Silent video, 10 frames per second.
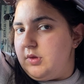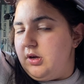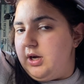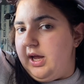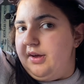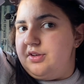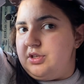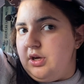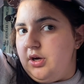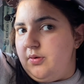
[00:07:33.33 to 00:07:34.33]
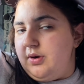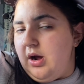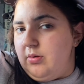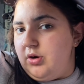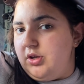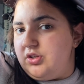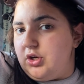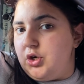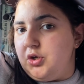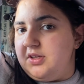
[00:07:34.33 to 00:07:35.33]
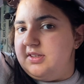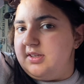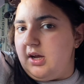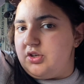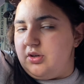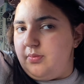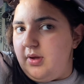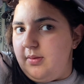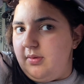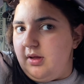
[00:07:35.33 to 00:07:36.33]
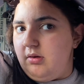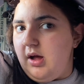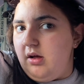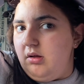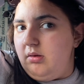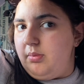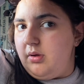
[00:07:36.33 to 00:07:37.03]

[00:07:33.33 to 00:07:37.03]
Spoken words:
Okay, so now I'm going to use a cooling section, maybe that'll help.